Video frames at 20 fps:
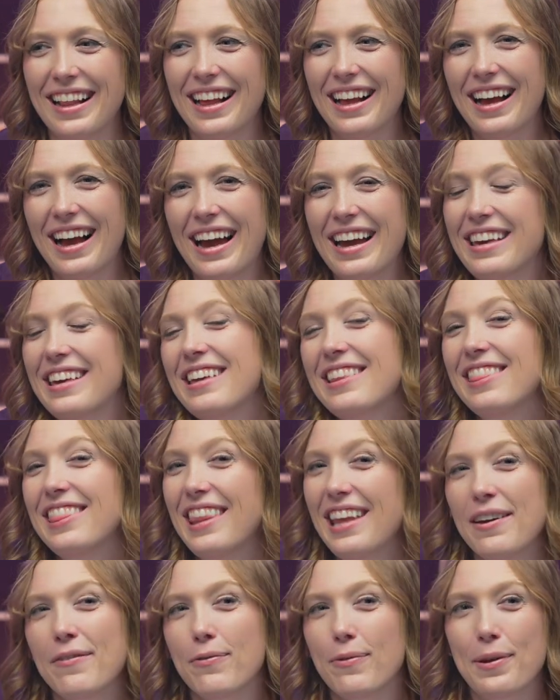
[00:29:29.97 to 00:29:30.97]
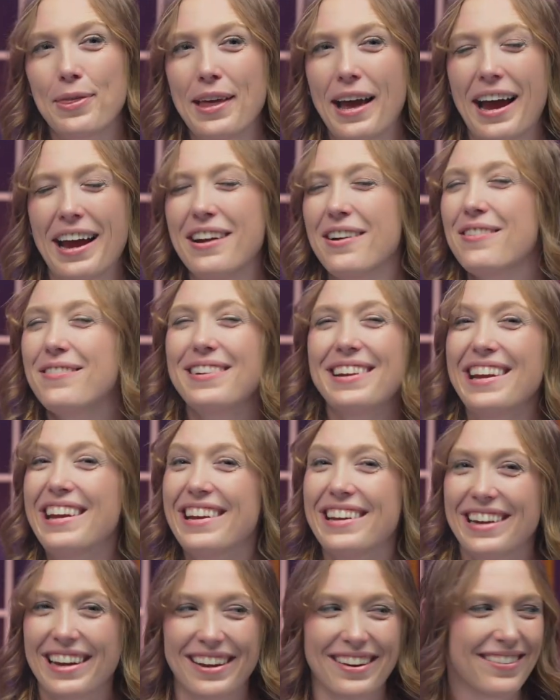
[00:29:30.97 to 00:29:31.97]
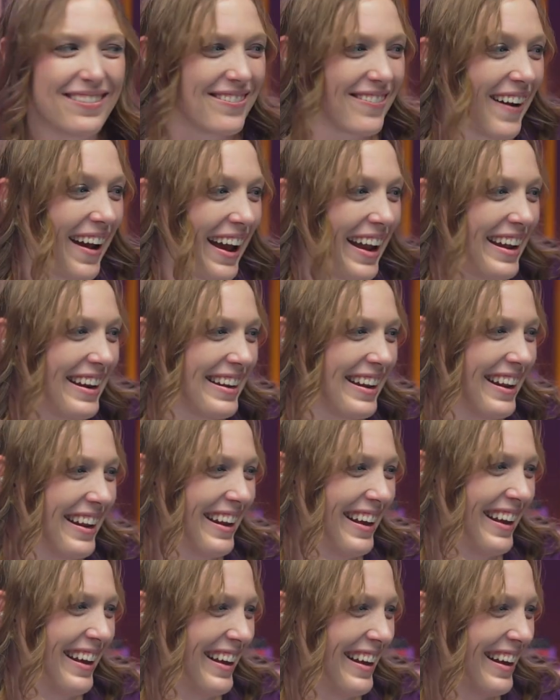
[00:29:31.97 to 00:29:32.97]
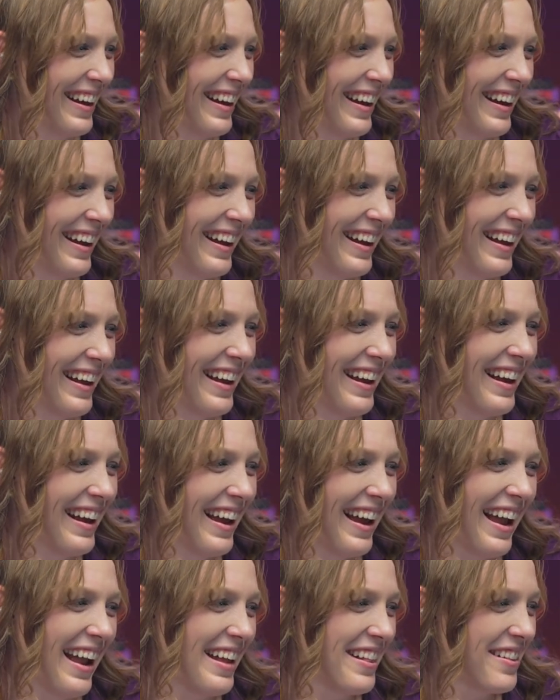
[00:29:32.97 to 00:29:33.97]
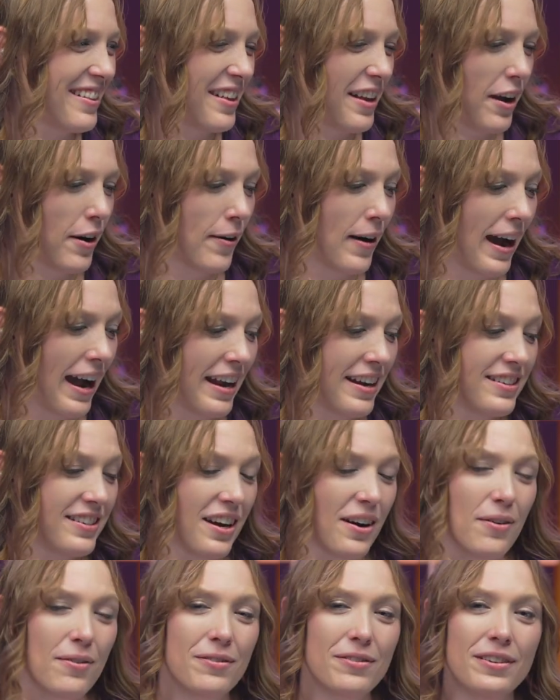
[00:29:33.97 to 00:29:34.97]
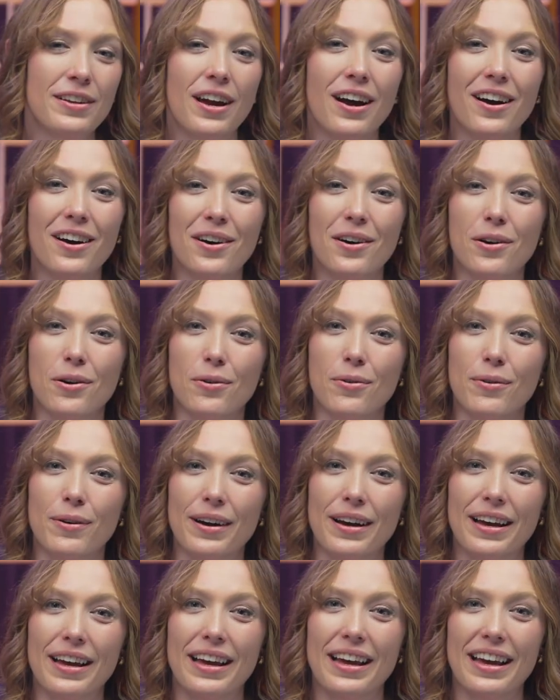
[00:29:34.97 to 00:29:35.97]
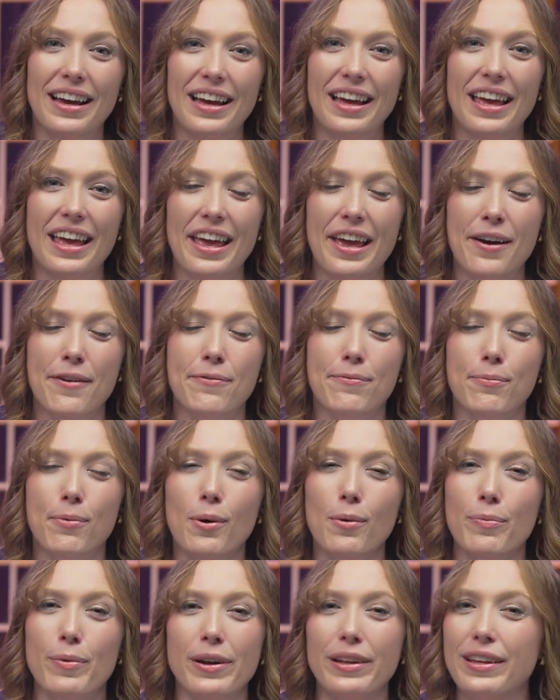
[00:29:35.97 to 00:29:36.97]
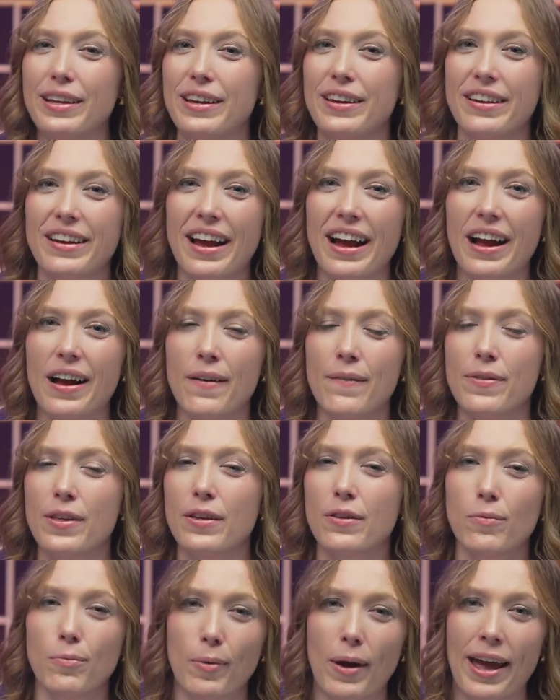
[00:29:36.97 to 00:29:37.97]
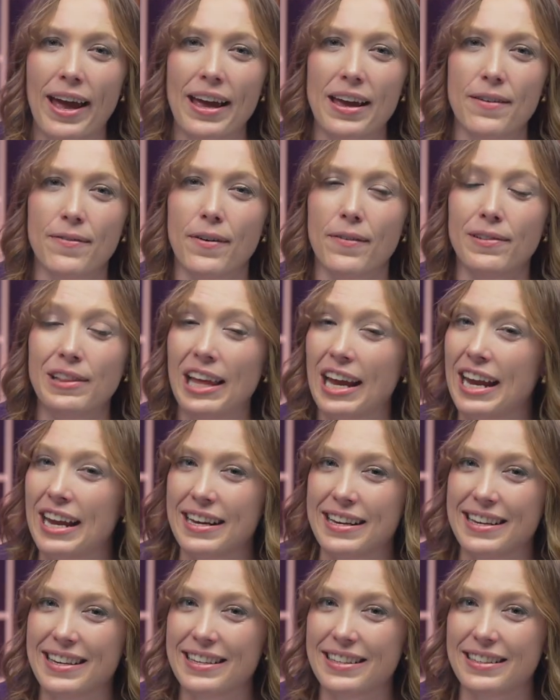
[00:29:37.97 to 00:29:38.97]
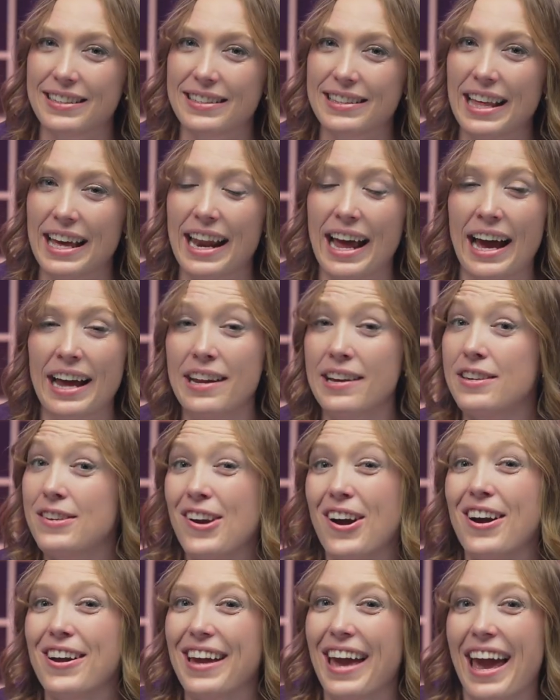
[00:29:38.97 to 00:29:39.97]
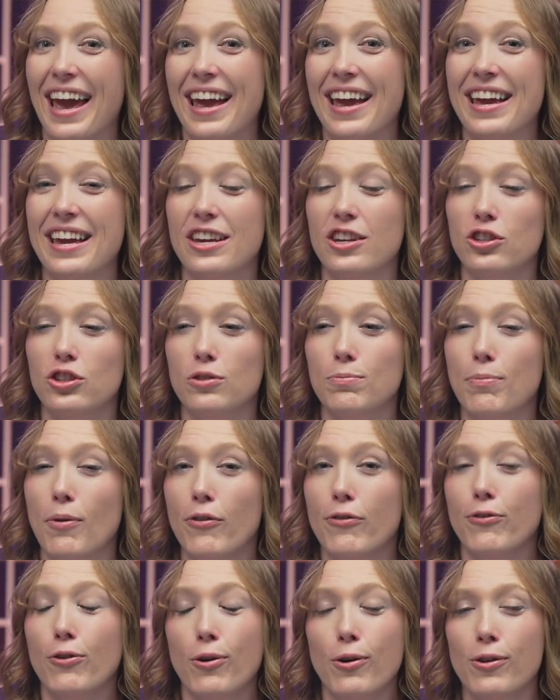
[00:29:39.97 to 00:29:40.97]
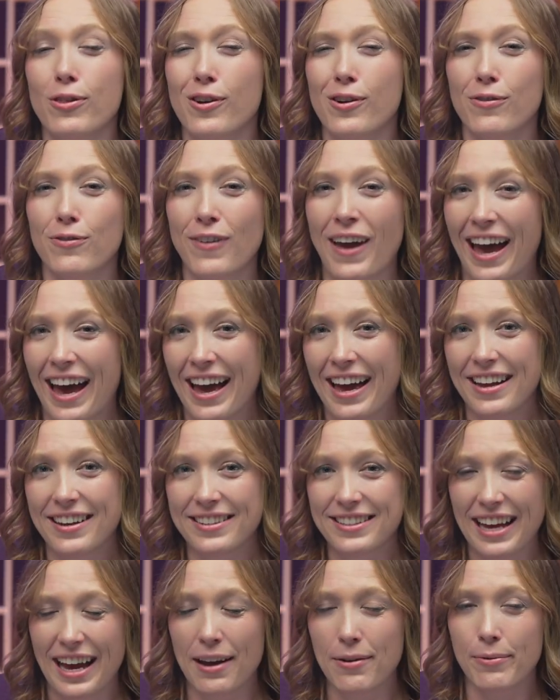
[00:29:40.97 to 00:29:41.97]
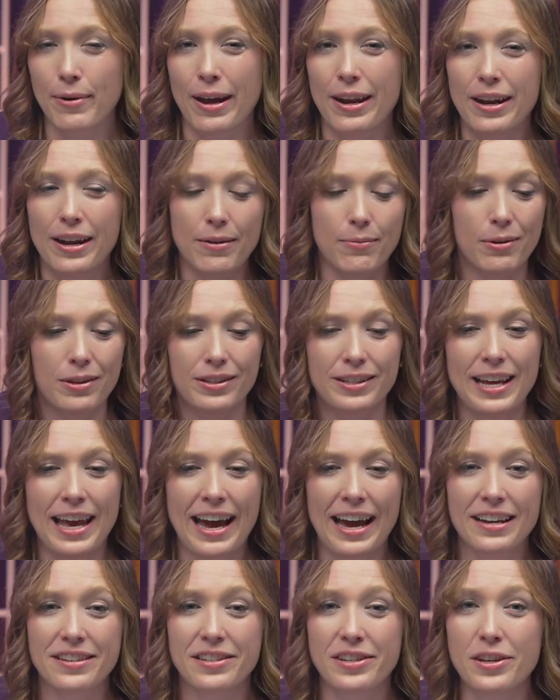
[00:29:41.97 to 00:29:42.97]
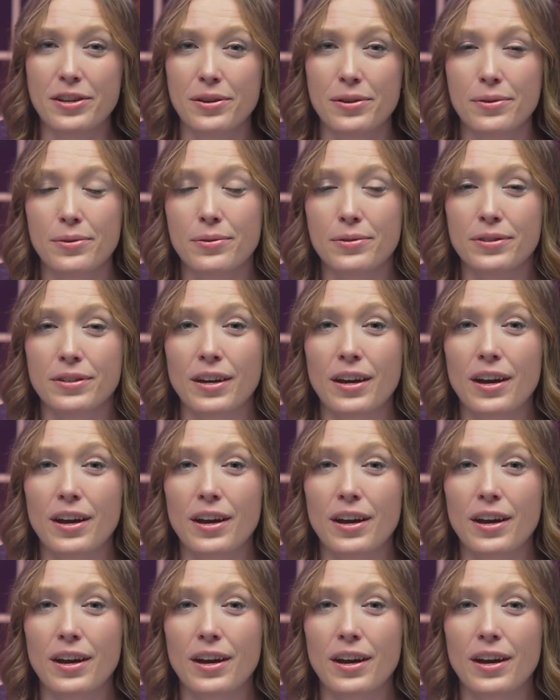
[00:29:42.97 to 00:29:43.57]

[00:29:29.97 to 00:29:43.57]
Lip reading: I can live with it. I don't need it, right? And so I don't know if we're really going to have this wave of ladies that at a young age, before they're fat, debt ridden with tattoos,